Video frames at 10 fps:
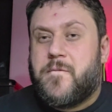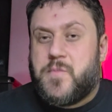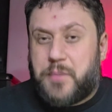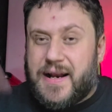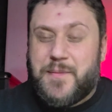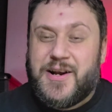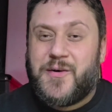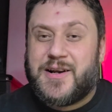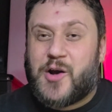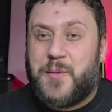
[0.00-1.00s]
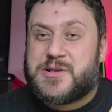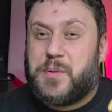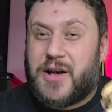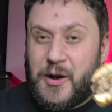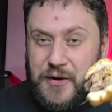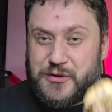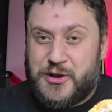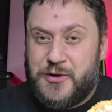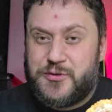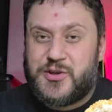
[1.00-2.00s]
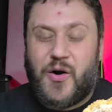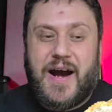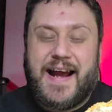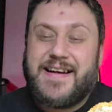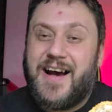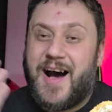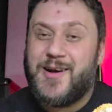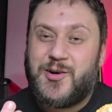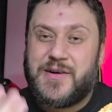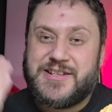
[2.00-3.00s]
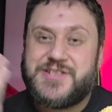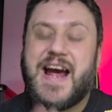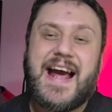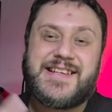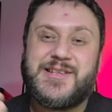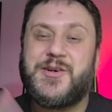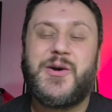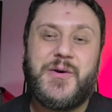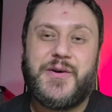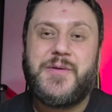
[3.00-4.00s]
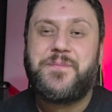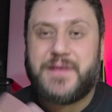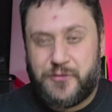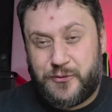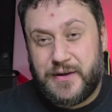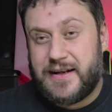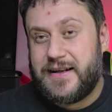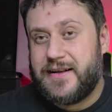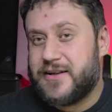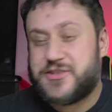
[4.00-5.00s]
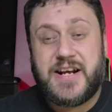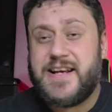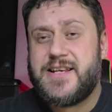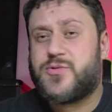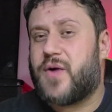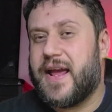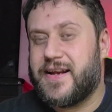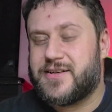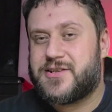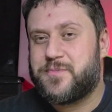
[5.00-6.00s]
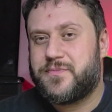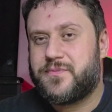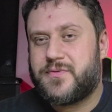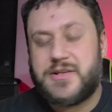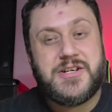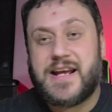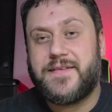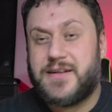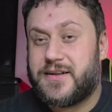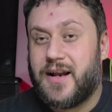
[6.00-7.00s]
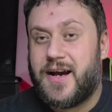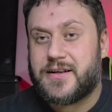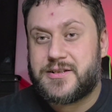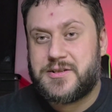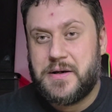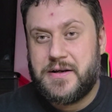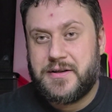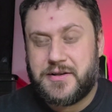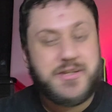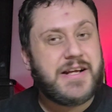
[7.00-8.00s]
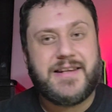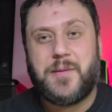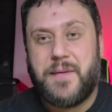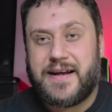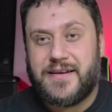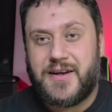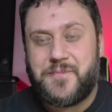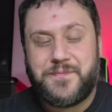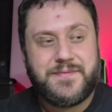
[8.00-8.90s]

But let me know in the comments below if you've tried Hungry Jack's new Philly cheese range. Did you get the deluxe? Did you get the mega?